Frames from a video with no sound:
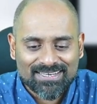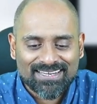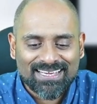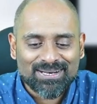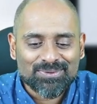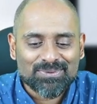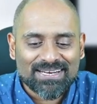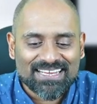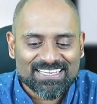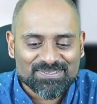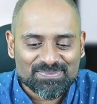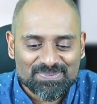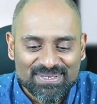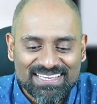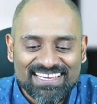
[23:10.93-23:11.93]
Neenu Alex
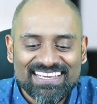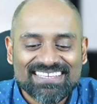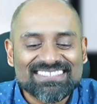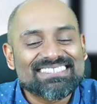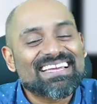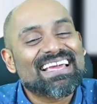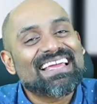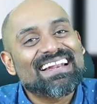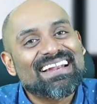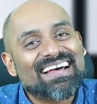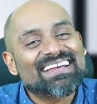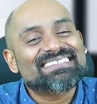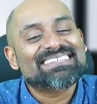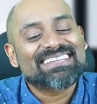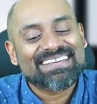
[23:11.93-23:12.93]
B, second
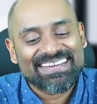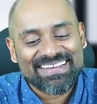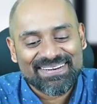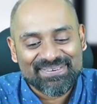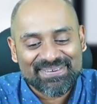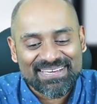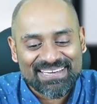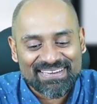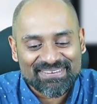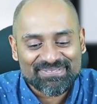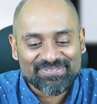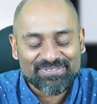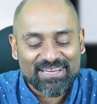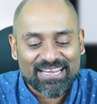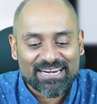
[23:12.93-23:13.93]
last line, okay,
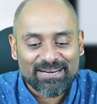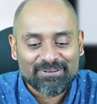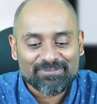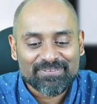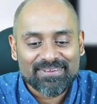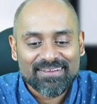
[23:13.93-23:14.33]
fair enough.